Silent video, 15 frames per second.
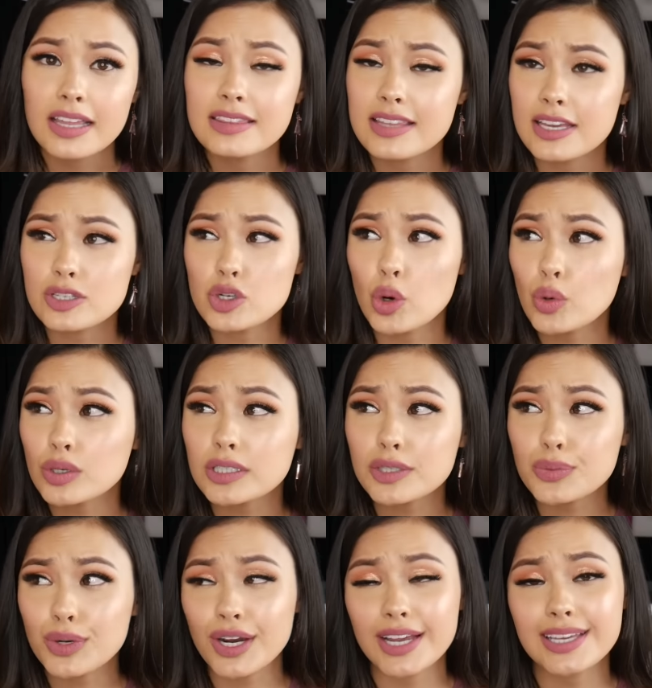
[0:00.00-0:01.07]
They totally
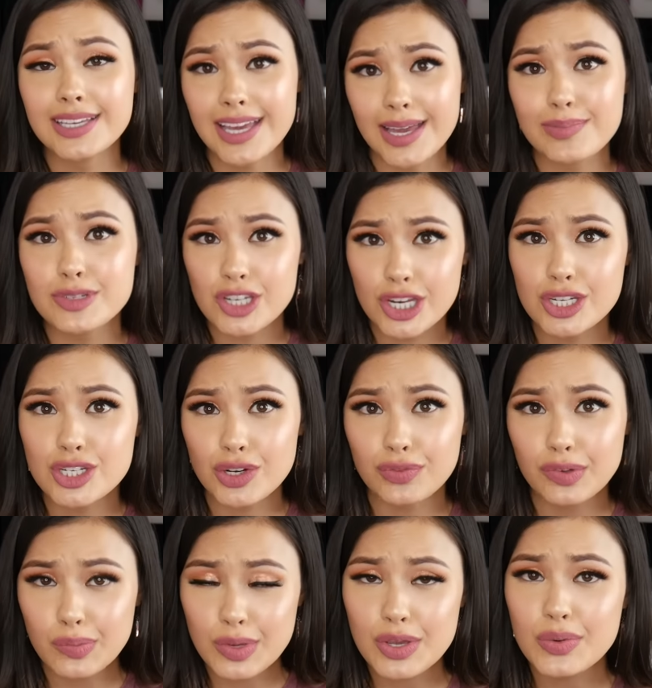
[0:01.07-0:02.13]
were a game changer
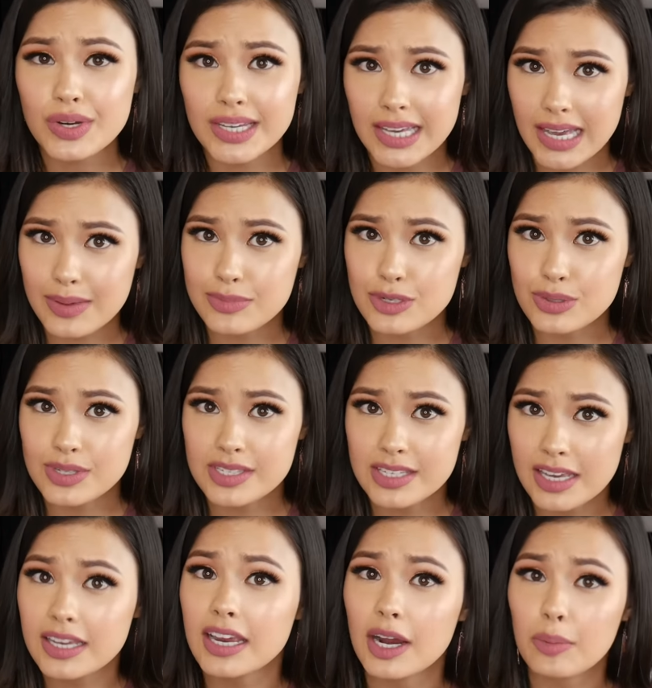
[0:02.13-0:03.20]
for me when it came to
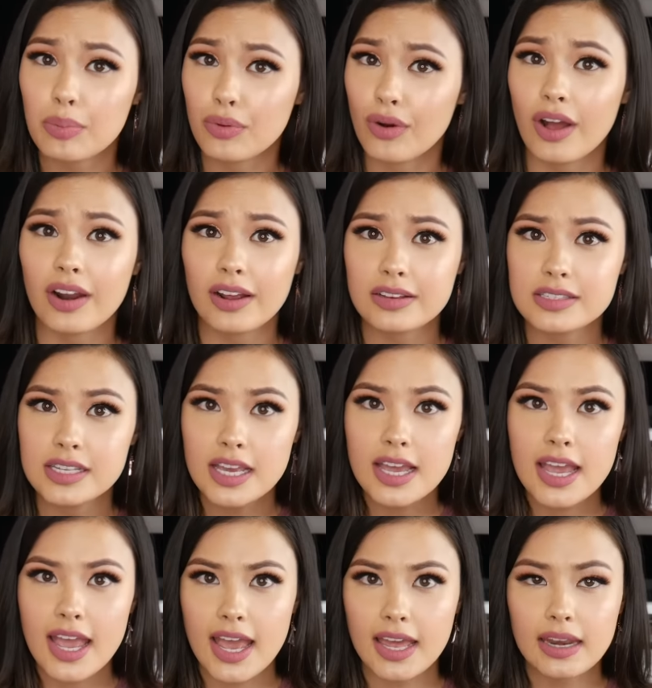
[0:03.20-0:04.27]
skincare products
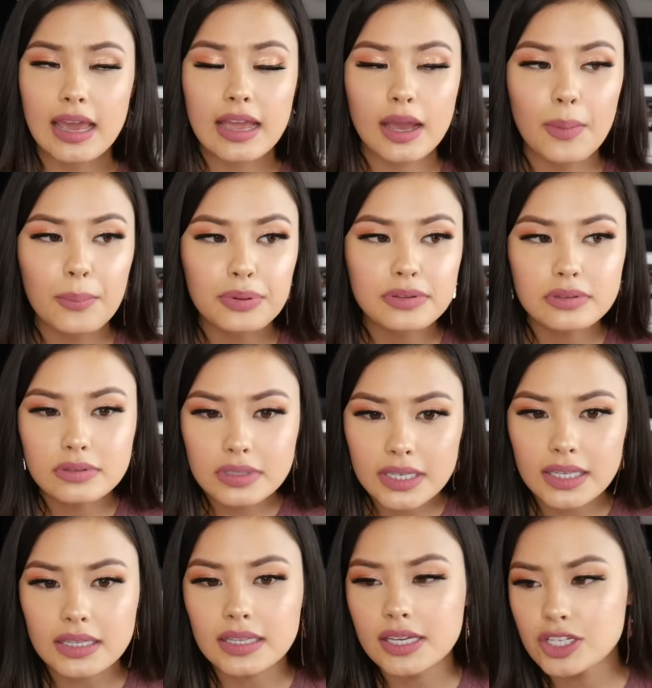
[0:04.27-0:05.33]
and
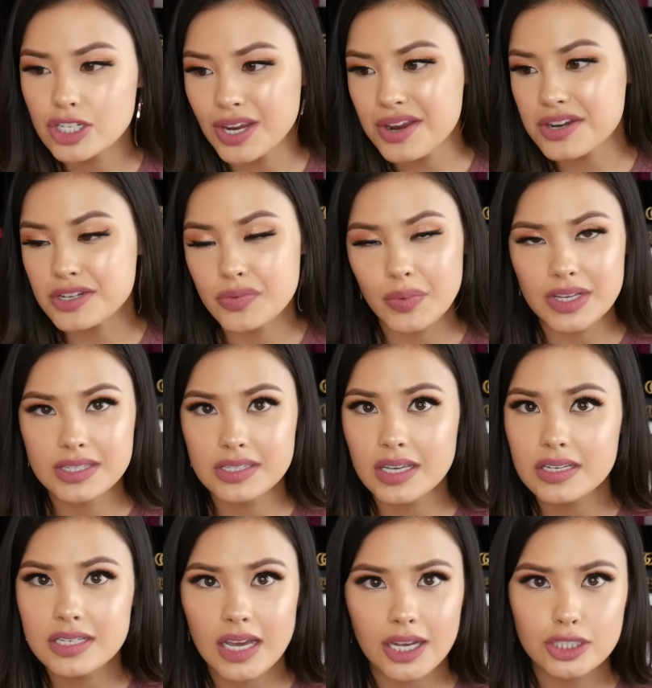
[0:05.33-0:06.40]
completely changed my
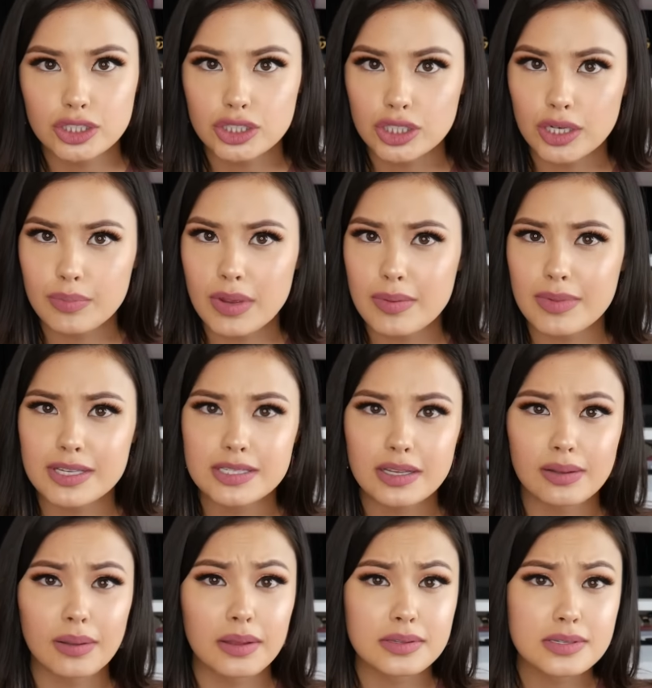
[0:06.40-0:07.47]
skin texture, made my
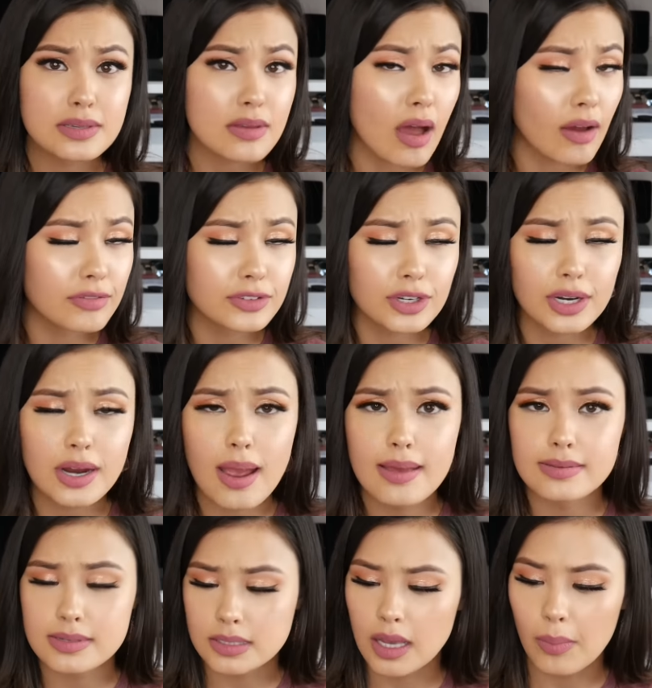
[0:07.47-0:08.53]
skin a lot softer
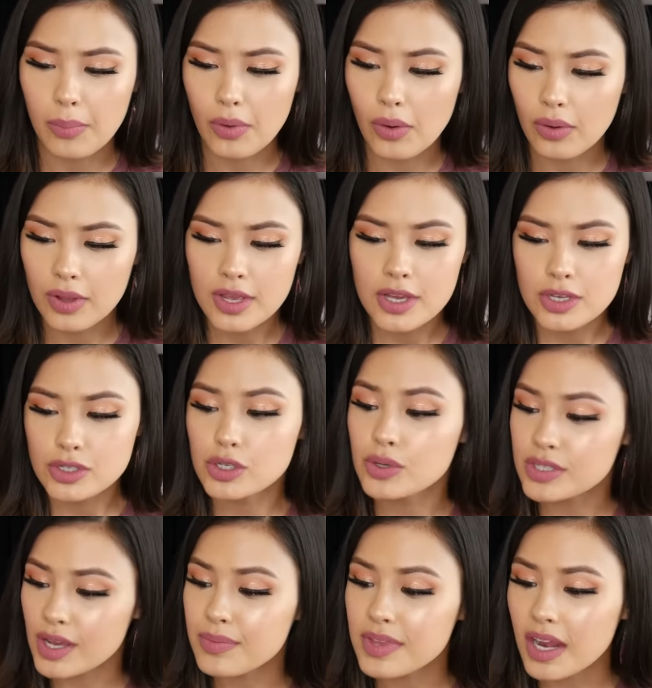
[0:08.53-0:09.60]
and supple. So
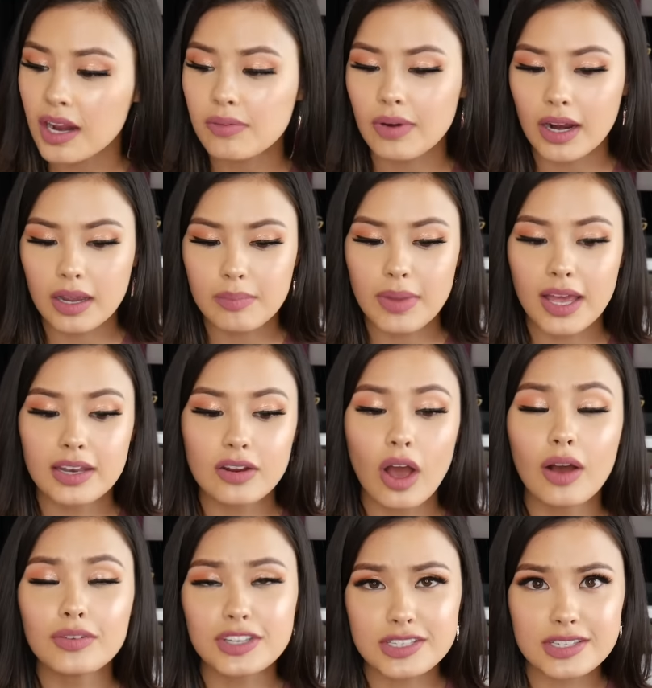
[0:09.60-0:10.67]
some that I'd recommend,
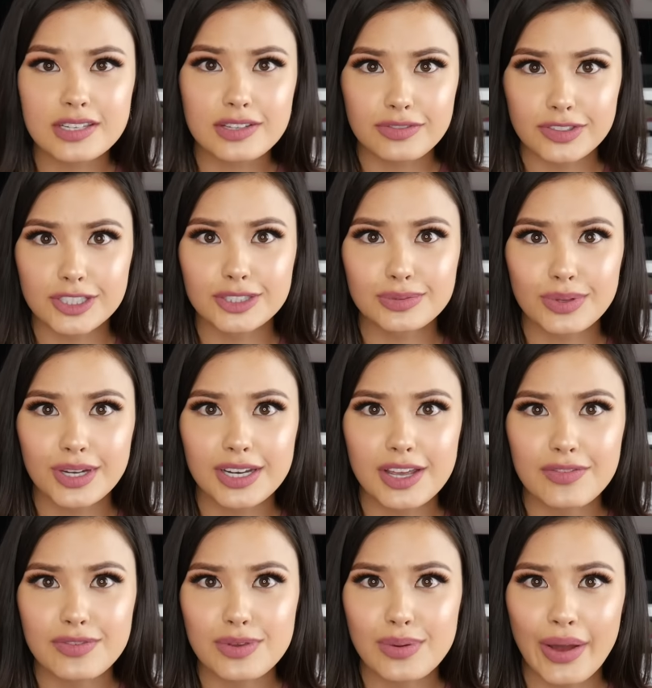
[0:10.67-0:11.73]
obviously the first one,
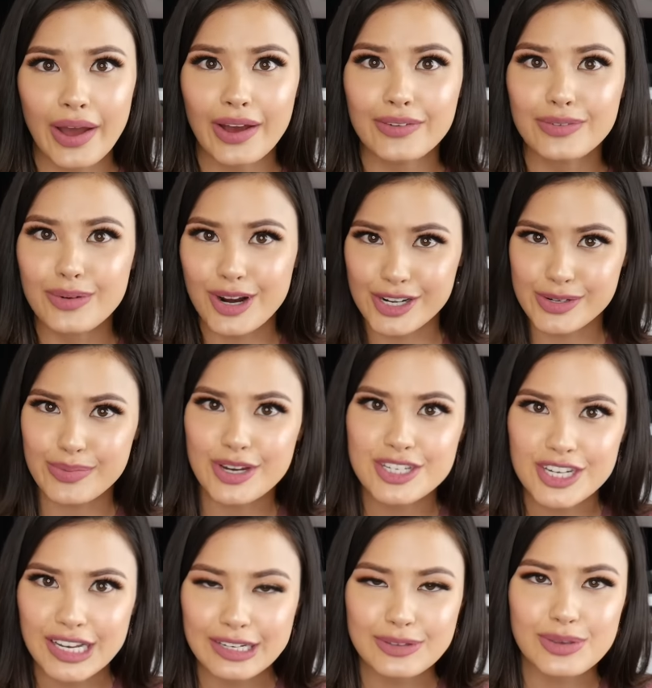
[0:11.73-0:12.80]
if you have watched my
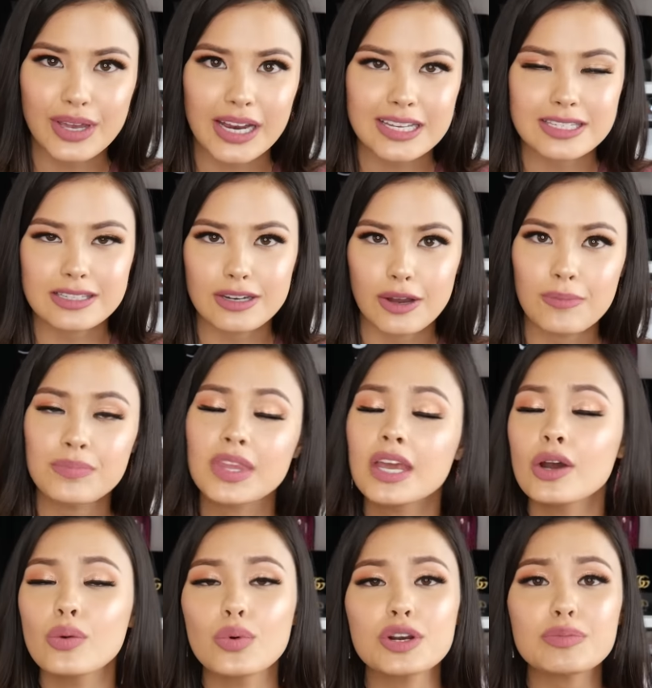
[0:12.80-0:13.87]
channel, you guys know,
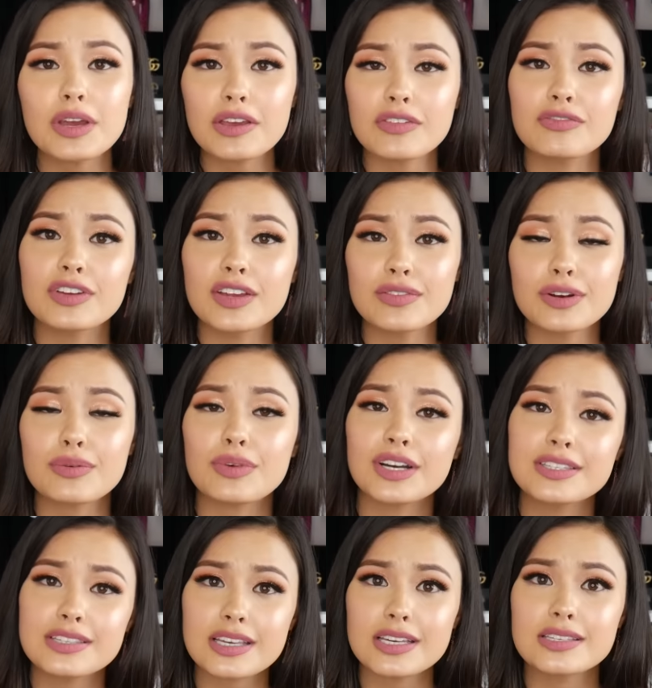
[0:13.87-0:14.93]
one of my favorite
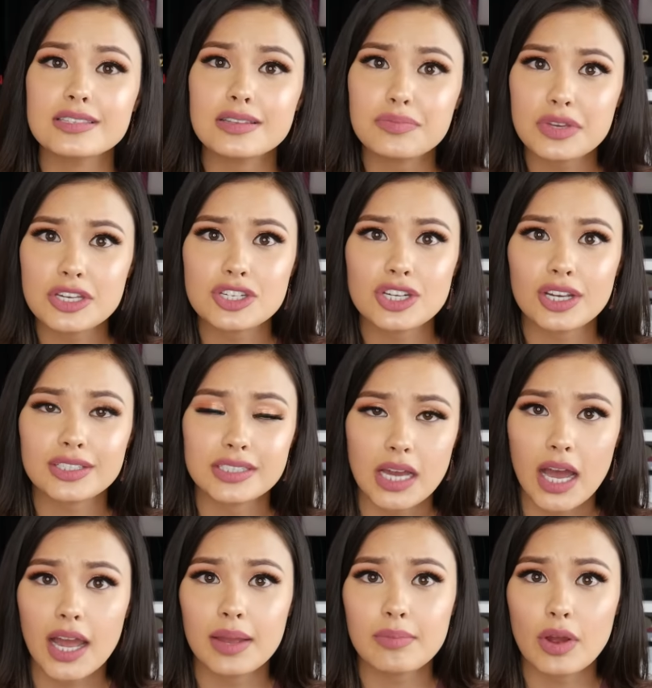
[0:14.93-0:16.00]
ones is the Missha
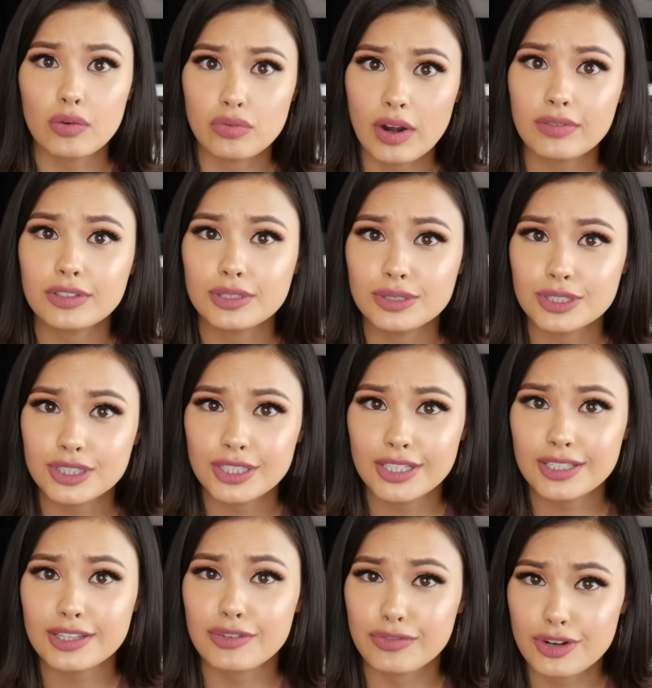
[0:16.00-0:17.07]
Time
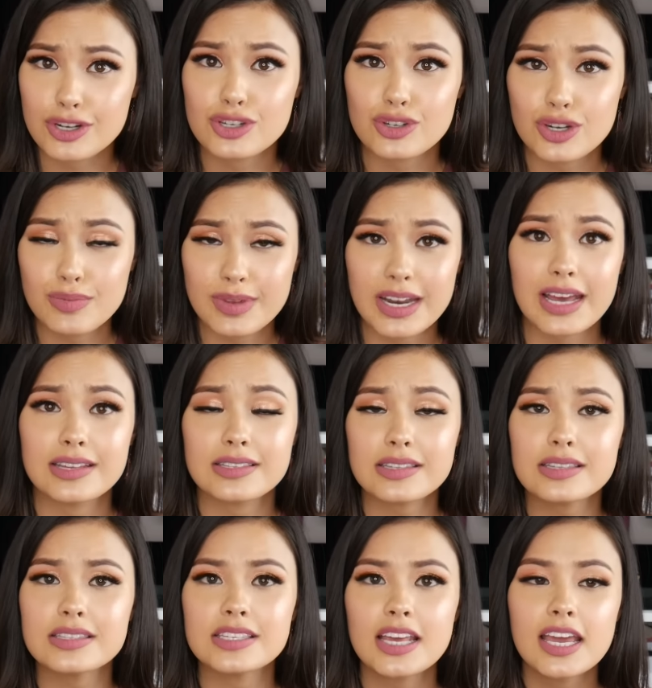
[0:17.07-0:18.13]
Revolution, the first treatment
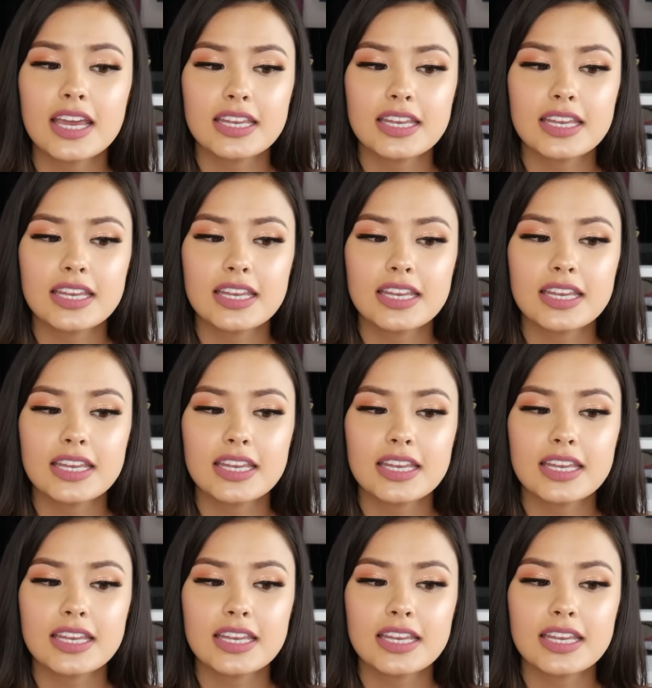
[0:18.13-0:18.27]
essence.